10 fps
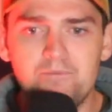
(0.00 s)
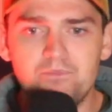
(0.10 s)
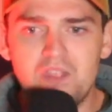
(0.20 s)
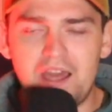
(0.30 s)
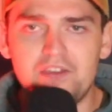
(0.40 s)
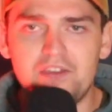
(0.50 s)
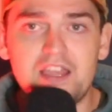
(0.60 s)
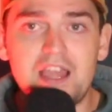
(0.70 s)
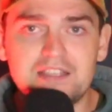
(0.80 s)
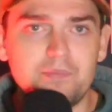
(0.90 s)
And I think
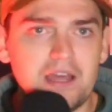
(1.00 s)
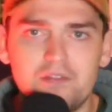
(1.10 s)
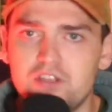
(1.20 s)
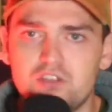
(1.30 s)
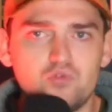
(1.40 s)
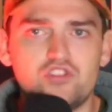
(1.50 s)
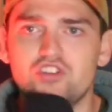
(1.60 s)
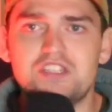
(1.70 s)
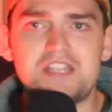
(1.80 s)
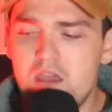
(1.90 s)
Haksabanovic was just
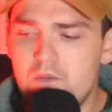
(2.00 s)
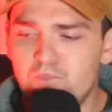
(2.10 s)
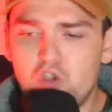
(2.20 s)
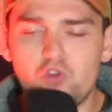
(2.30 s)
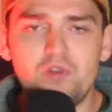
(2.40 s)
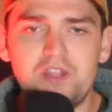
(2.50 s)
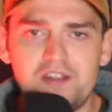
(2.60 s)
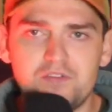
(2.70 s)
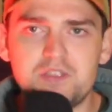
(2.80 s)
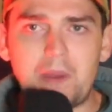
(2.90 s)
that creative
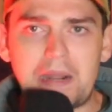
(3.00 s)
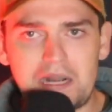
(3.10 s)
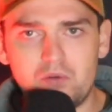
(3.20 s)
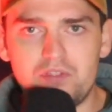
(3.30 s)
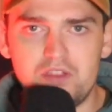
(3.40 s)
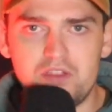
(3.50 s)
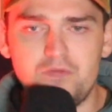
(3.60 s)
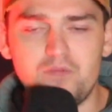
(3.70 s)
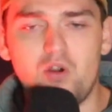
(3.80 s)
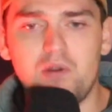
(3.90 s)
spark within the
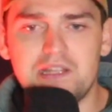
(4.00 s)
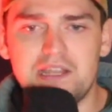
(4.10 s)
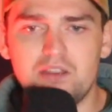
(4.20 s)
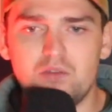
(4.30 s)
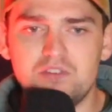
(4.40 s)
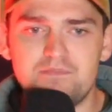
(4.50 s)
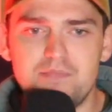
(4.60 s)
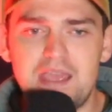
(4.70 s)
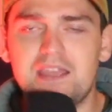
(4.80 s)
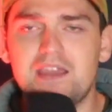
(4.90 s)
forward line that was
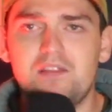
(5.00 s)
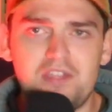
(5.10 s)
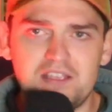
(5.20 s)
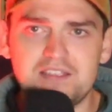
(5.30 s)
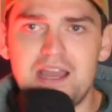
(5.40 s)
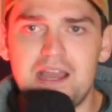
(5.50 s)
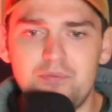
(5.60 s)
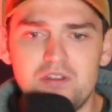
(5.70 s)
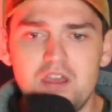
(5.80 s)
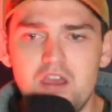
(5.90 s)
making things happen
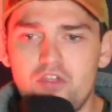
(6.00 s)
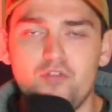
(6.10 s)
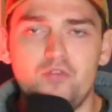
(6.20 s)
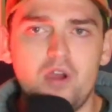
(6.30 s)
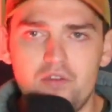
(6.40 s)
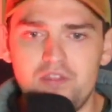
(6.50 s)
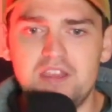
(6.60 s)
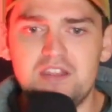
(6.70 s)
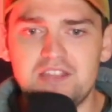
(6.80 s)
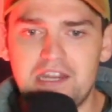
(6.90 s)
throughout the
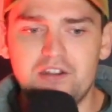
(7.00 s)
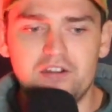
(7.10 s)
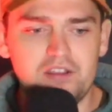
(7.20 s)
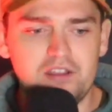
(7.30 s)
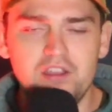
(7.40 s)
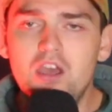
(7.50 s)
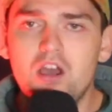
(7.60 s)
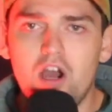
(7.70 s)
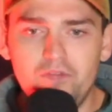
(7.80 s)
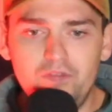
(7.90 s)
entirety
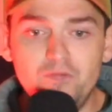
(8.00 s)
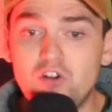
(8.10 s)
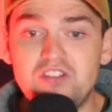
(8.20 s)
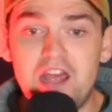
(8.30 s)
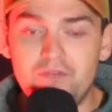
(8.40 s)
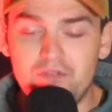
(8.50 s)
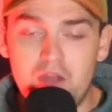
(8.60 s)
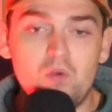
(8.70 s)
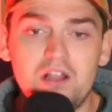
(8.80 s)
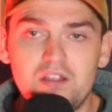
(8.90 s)
of the first half and
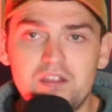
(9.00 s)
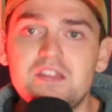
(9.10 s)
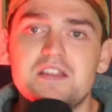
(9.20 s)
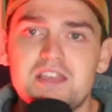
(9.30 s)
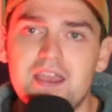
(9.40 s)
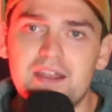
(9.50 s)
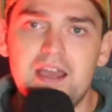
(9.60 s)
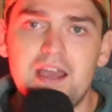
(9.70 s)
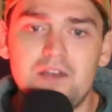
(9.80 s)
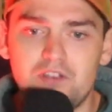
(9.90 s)
well into the second
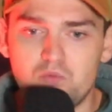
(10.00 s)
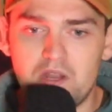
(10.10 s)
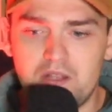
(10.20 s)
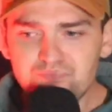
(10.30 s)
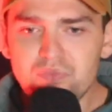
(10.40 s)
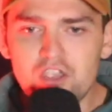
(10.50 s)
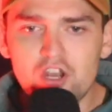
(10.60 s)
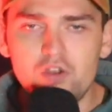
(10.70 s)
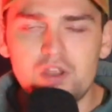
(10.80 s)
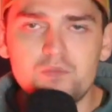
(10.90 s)
half as well. You know,
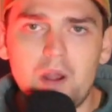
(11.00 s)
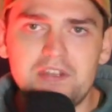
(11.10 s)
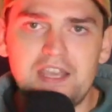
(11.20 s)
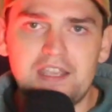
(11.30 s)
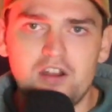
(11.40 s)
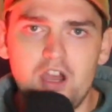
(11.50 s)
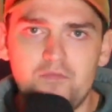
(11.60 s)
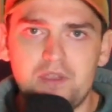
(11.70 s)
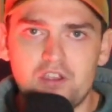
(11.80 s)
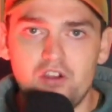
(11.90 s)
he was probably taken off
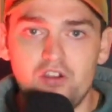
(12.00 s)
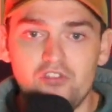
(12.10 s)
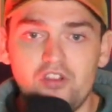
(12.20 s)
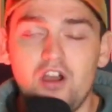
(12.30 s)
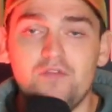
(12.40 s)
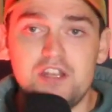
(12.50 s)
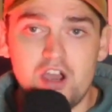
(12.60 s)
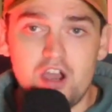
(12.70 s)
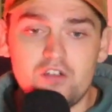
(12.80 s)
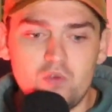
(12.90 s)
because of a
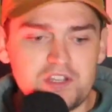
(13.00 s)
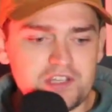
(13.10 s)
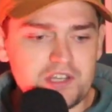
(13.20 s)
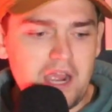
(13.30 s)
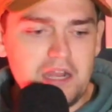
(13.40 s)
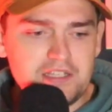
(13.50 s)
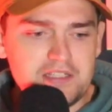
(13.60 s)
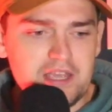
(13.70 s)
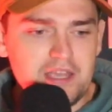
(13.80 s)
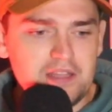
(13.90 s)
knock, which Ange said that he